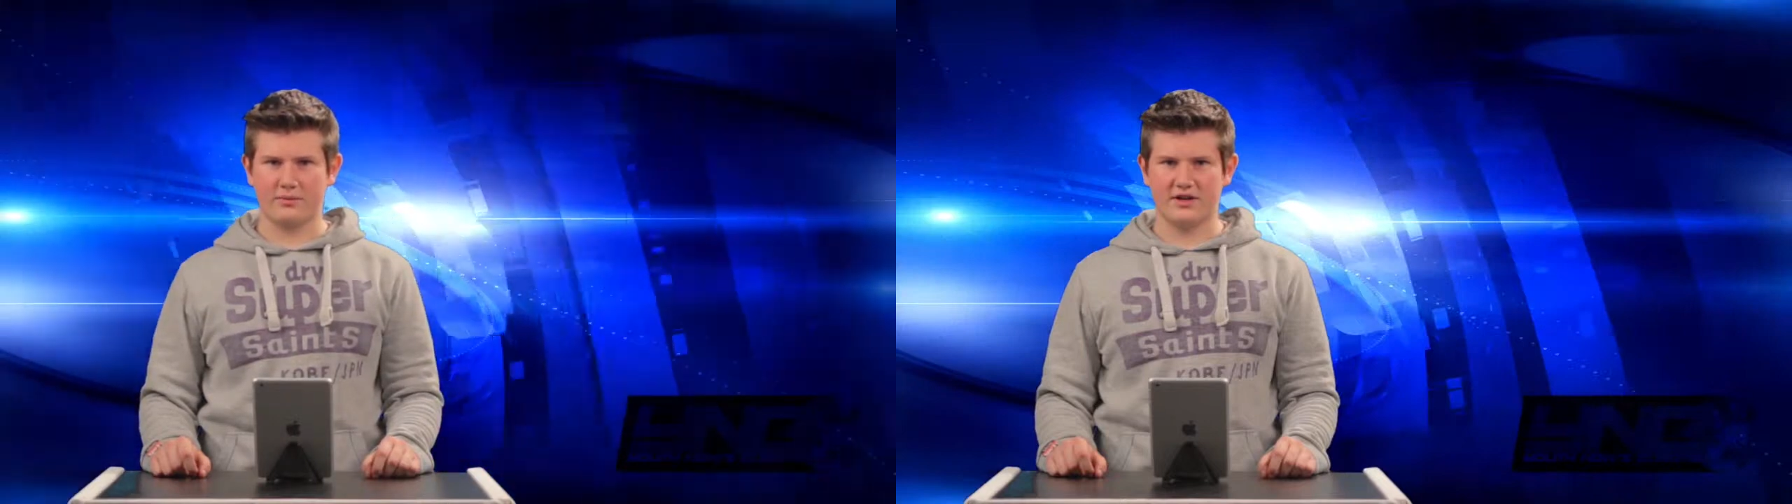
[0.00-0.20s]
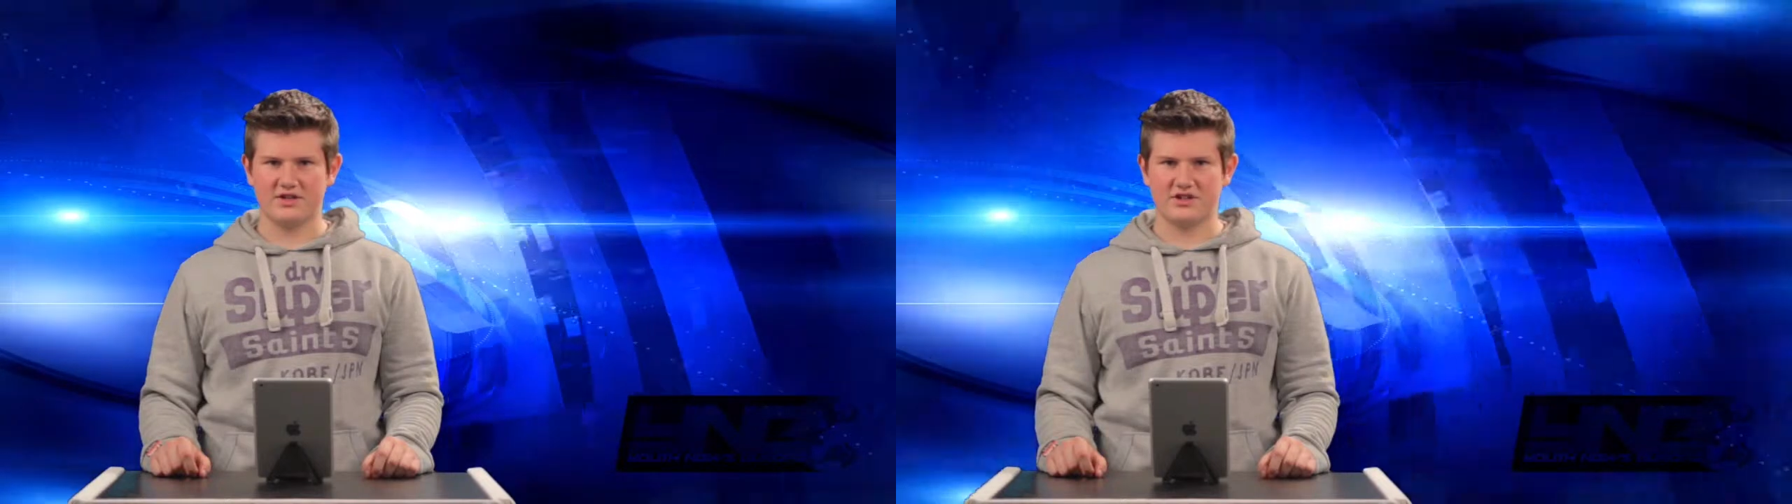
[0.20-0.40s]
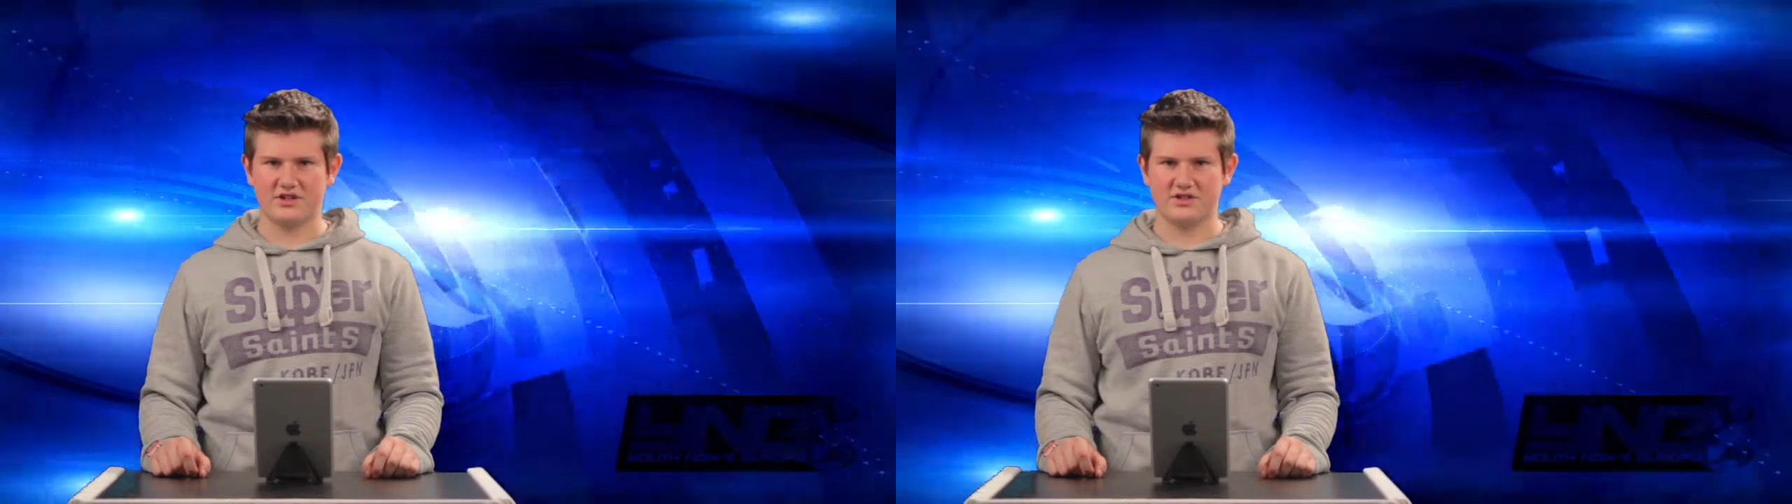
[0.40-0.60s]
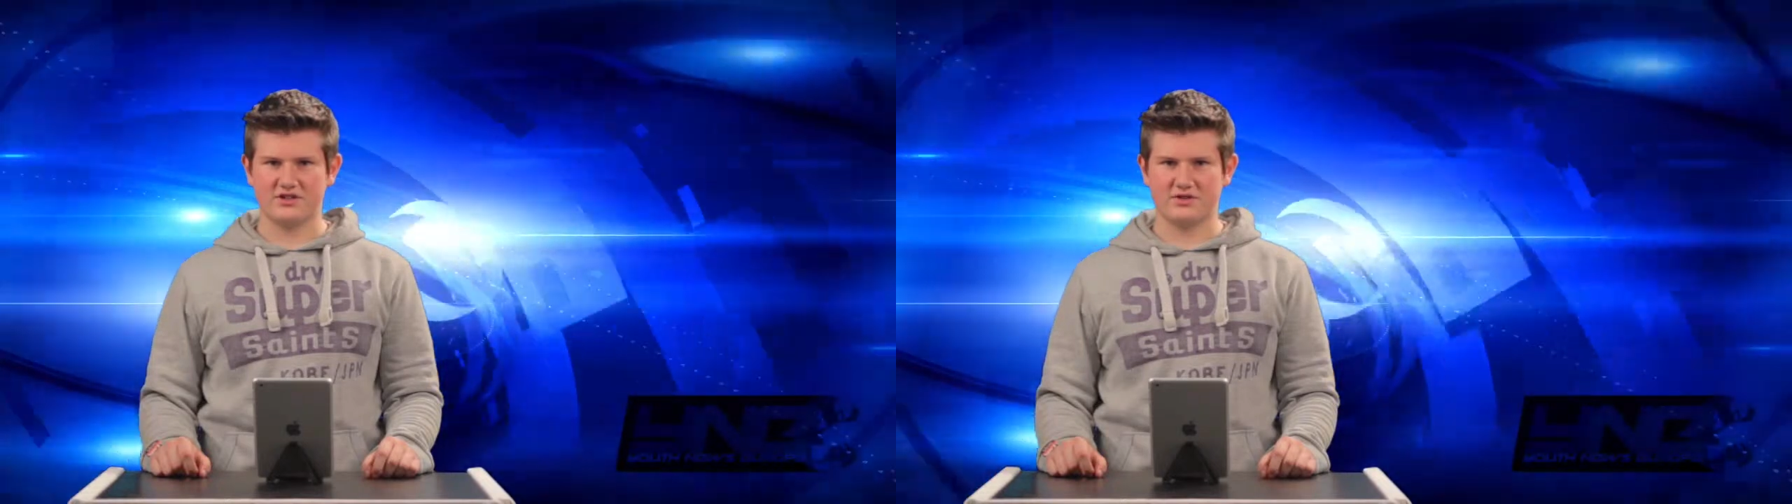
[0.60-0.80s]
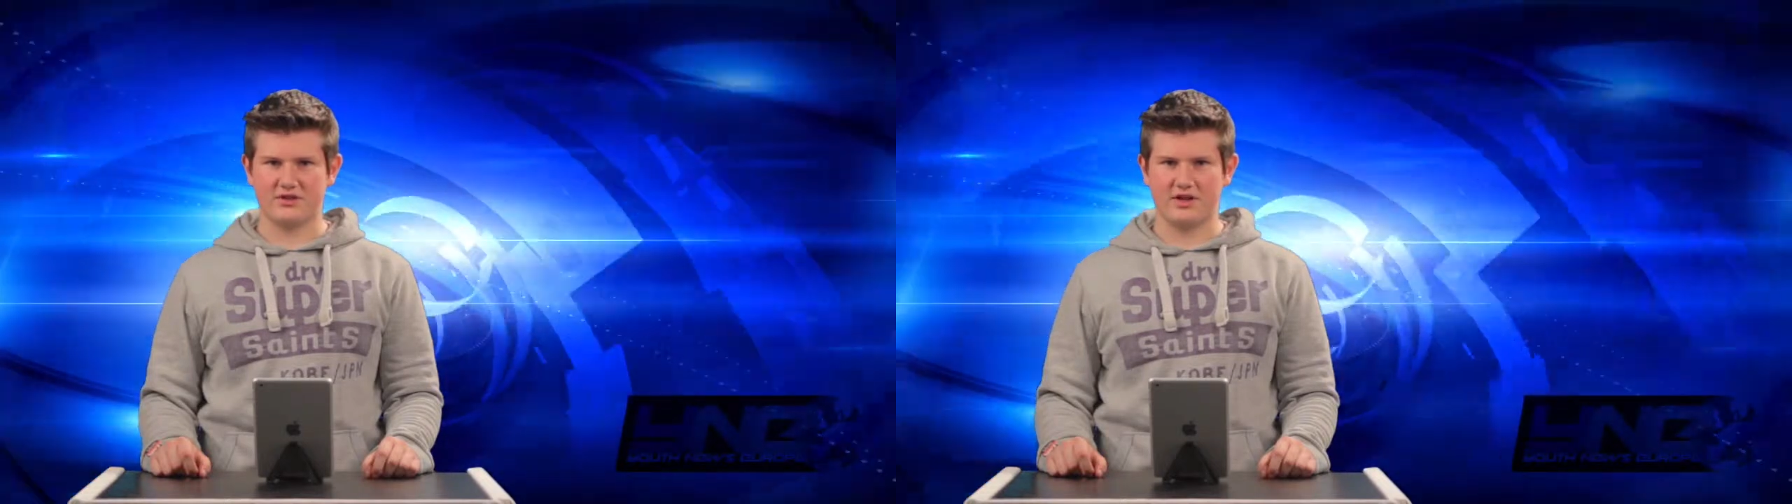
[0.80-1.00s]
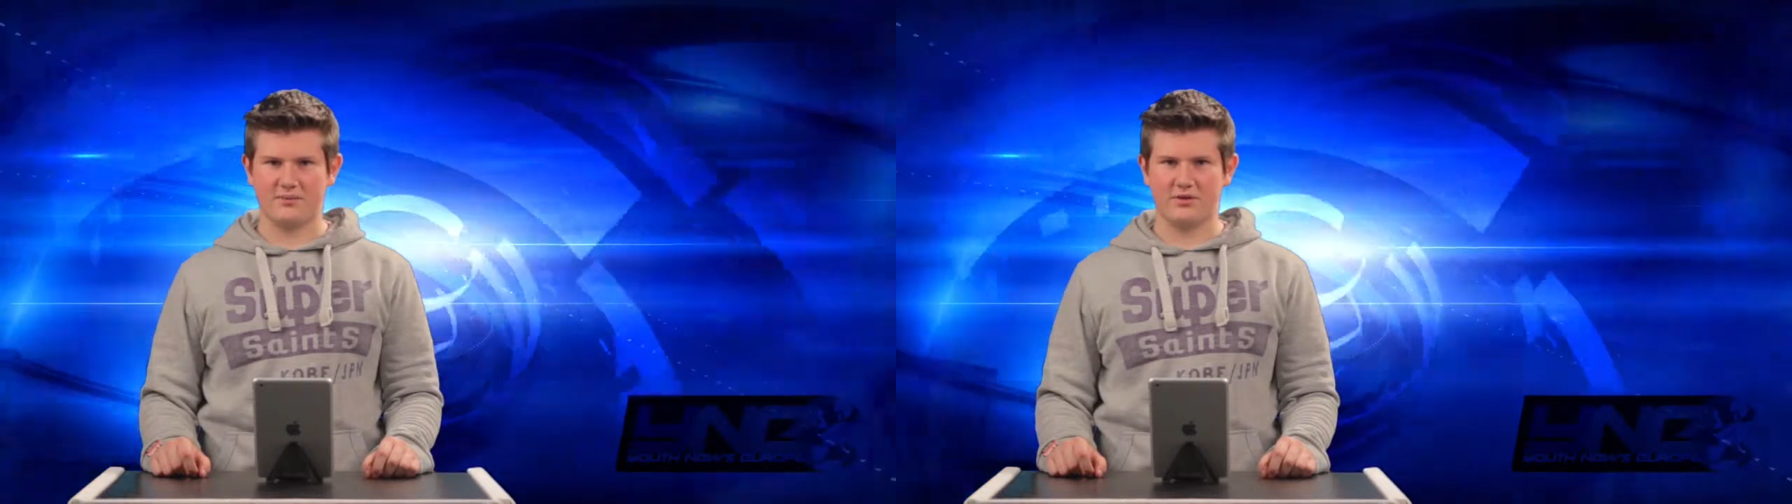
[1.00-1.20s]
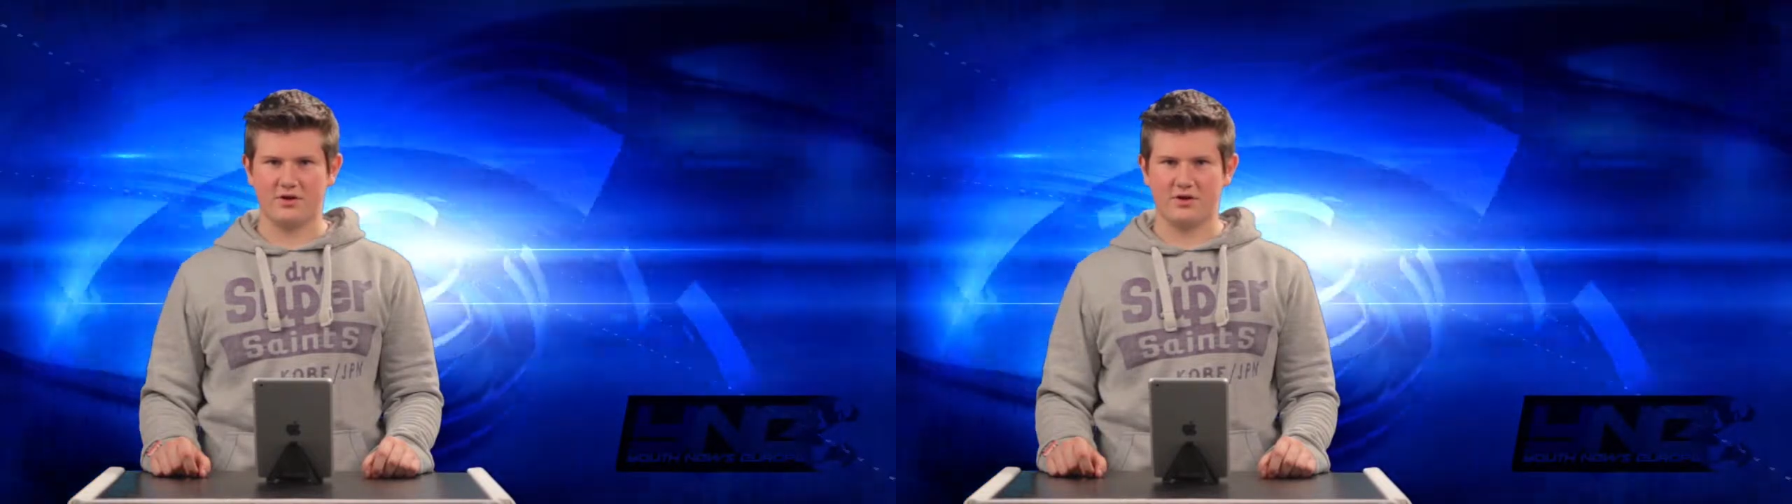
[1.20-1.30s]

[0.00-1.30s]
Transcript: many challenges to keep